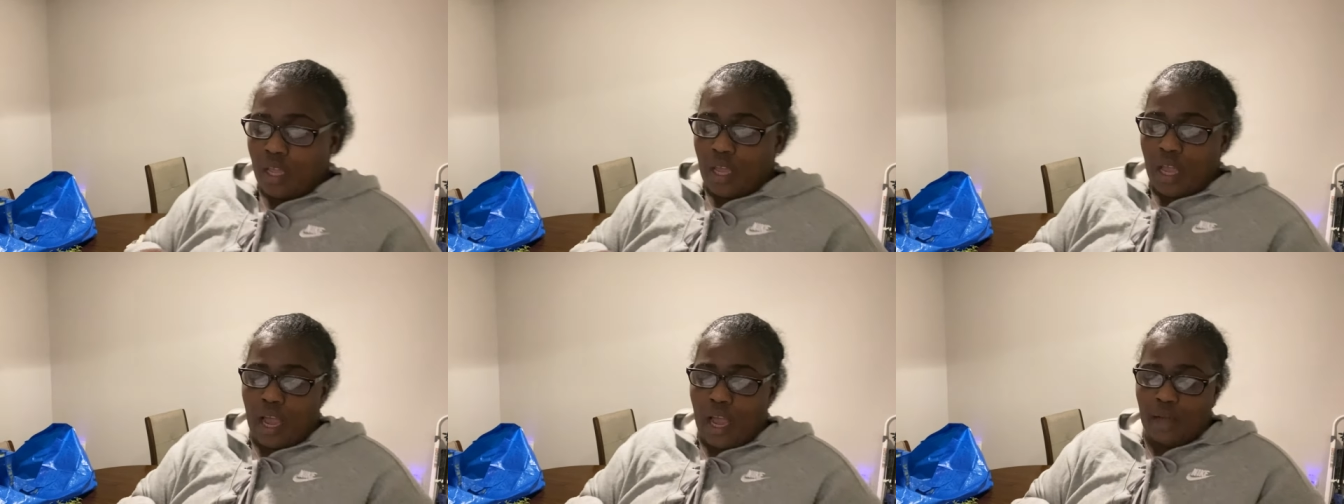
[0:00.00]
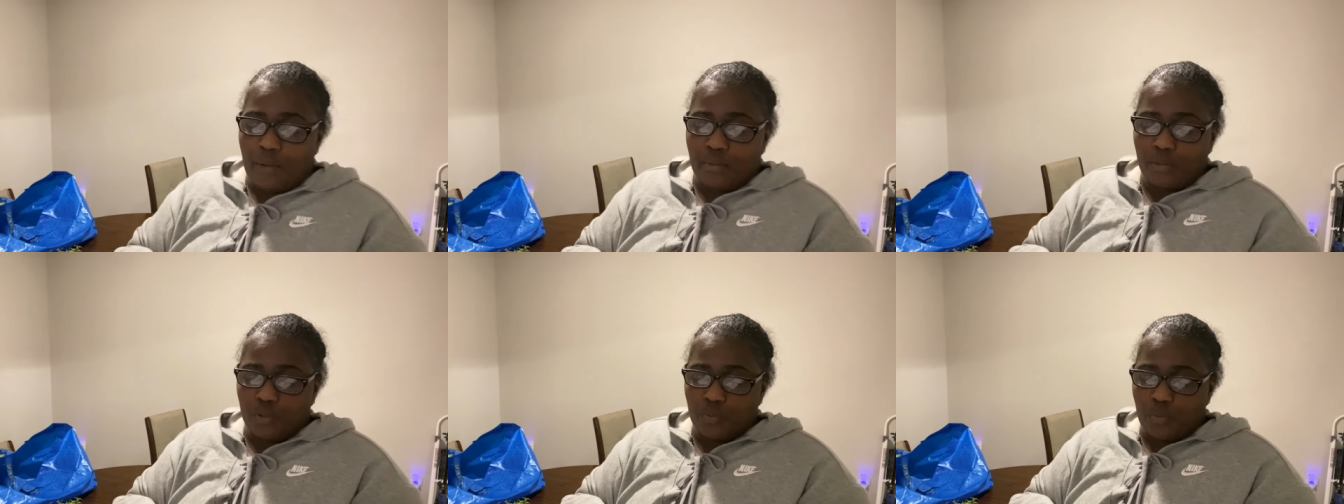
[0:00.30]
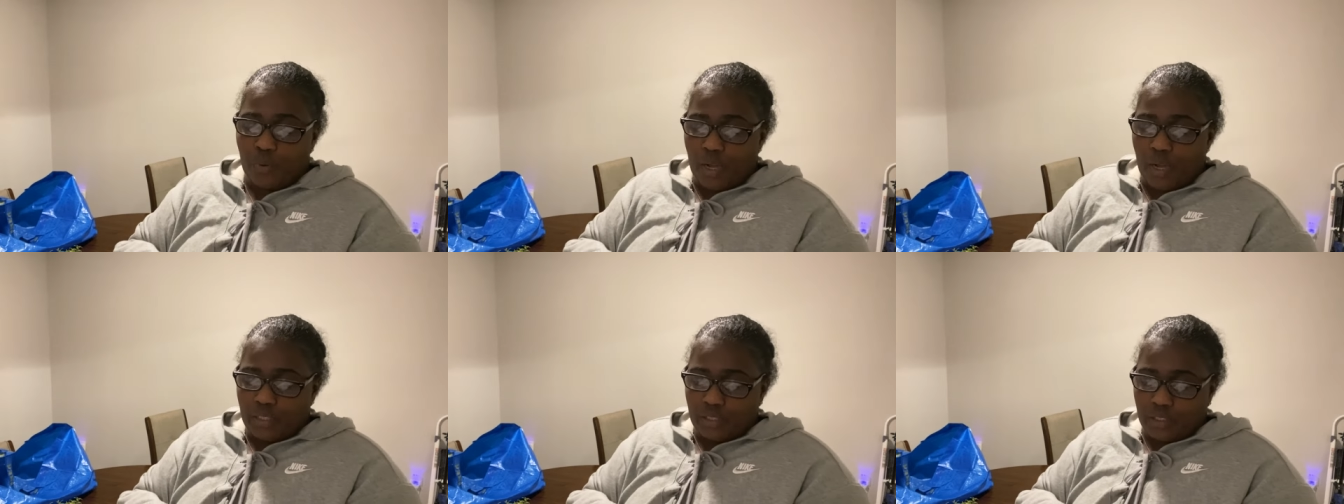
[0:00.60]
I was
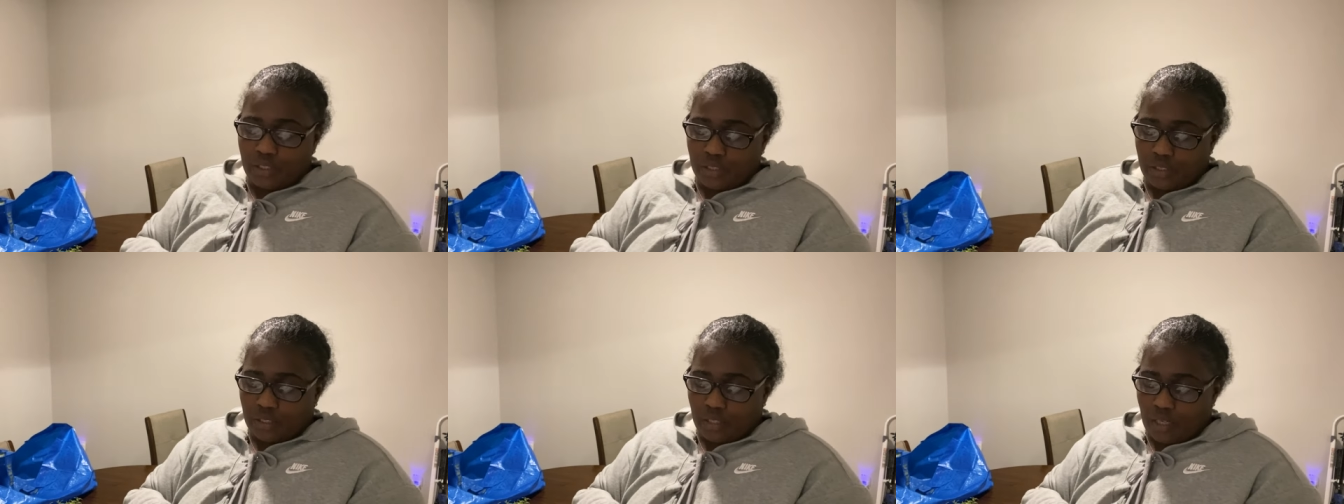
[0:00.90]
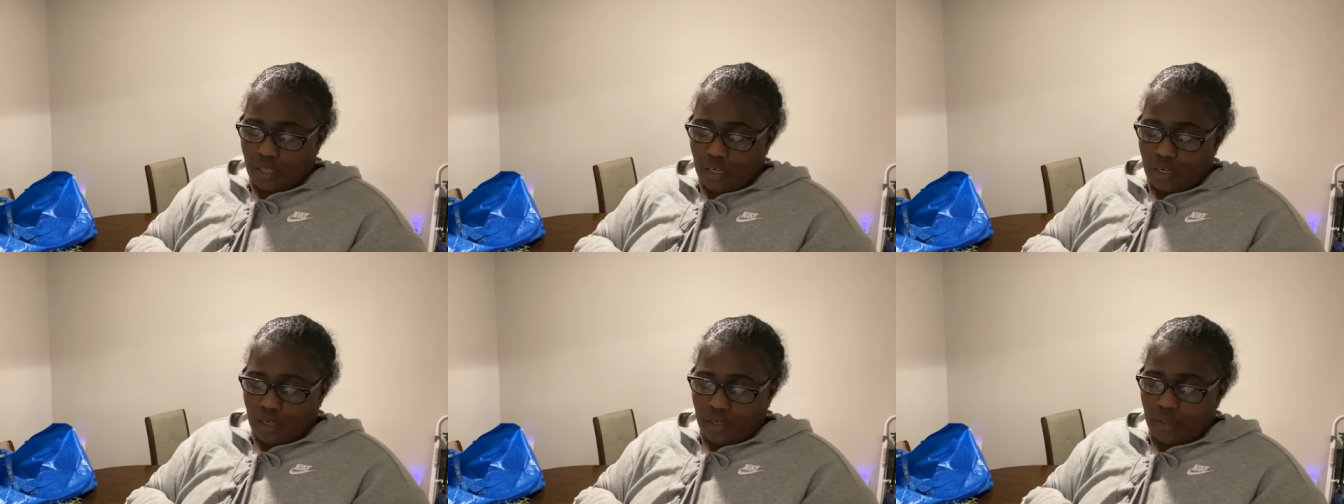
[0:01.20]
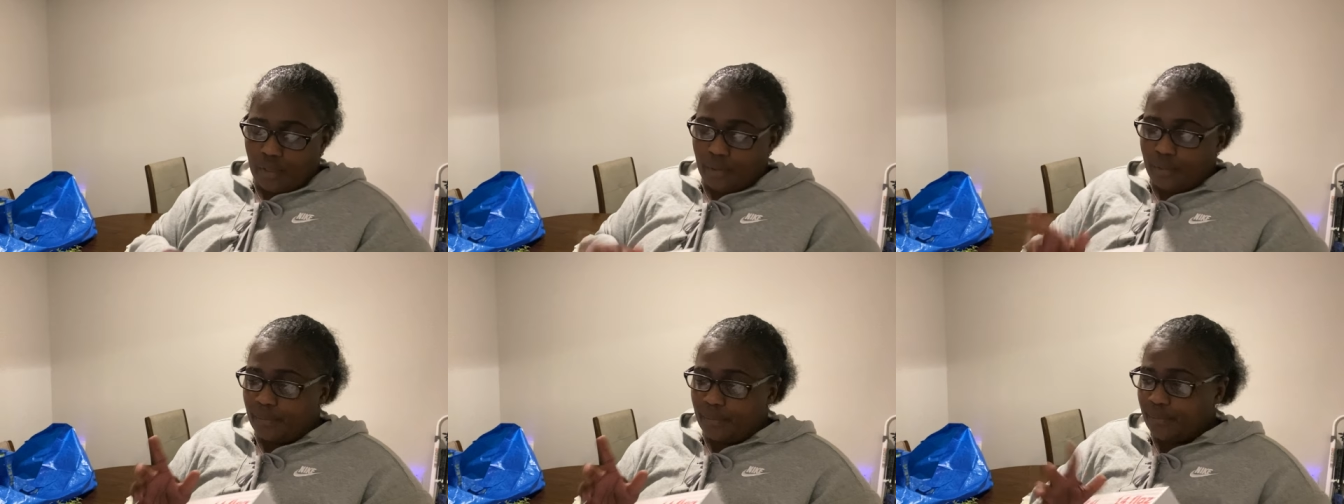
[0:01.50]
watching,
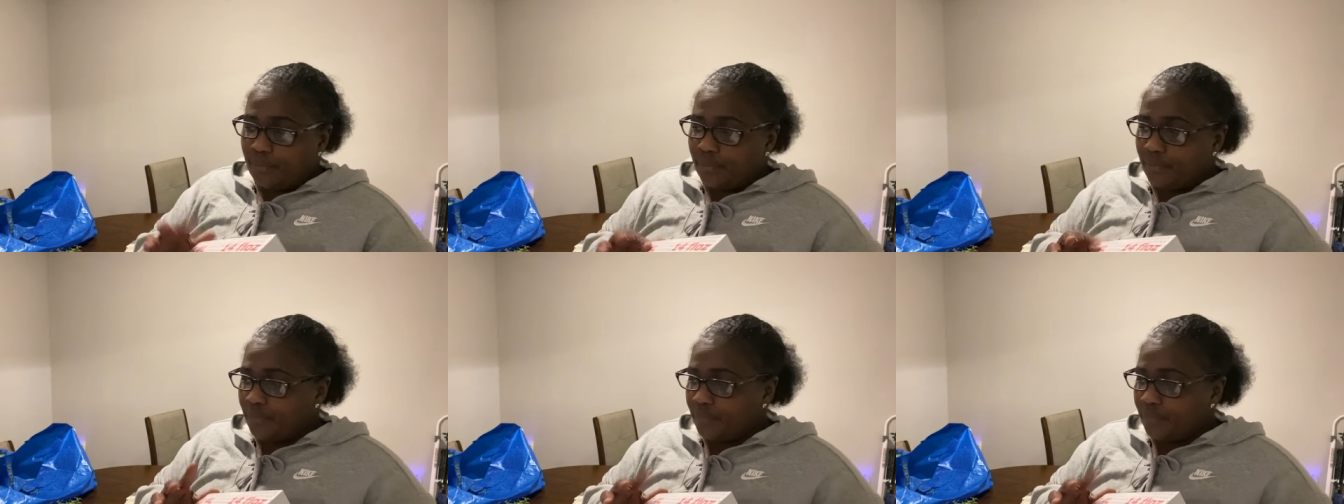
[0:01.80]
um,